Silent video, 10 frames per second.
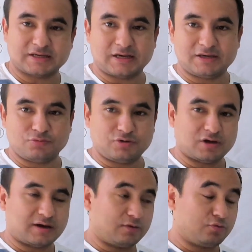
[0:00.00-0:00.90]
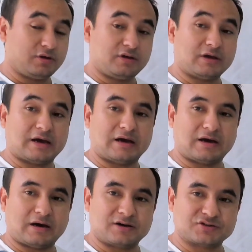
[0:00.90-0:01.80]
and we
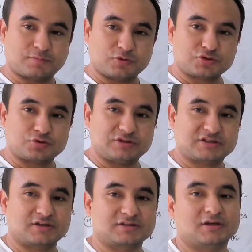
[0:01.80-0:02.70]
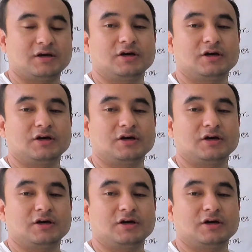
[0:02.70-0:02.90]
are supposed to discuss